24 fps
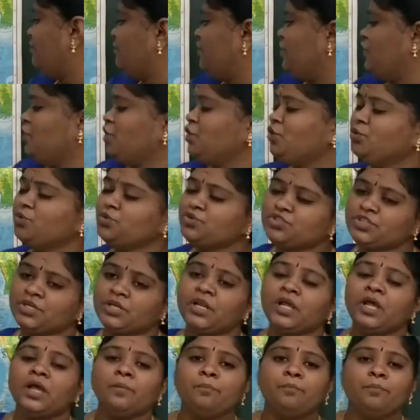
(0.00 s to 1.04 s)
Indian Ocean.
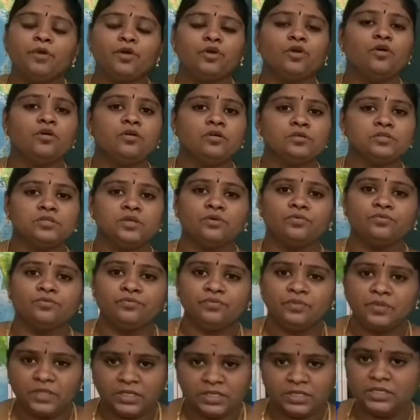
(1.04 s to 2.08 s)
Because
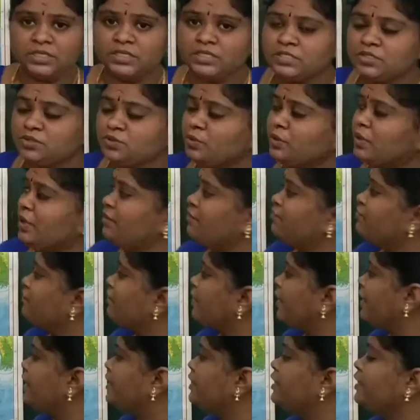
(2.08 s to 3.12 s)
of these, you can
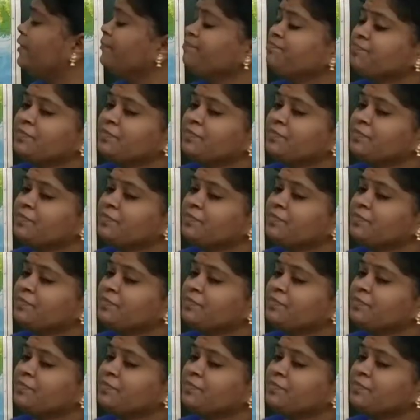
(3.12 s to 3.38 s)
find